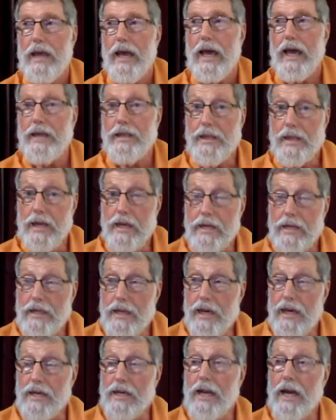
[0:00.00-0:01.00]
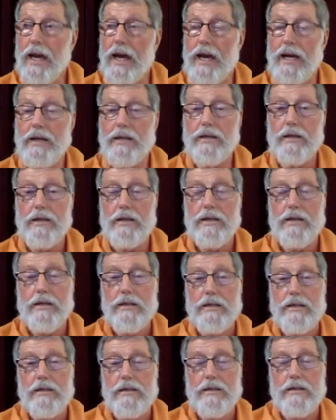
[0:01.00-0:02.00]
And they then had
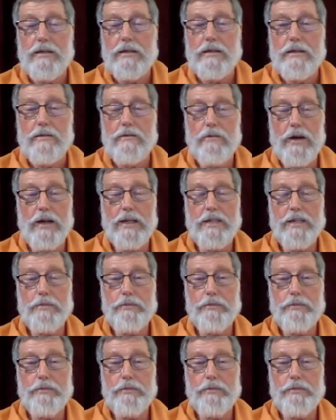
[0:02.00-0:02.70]
rights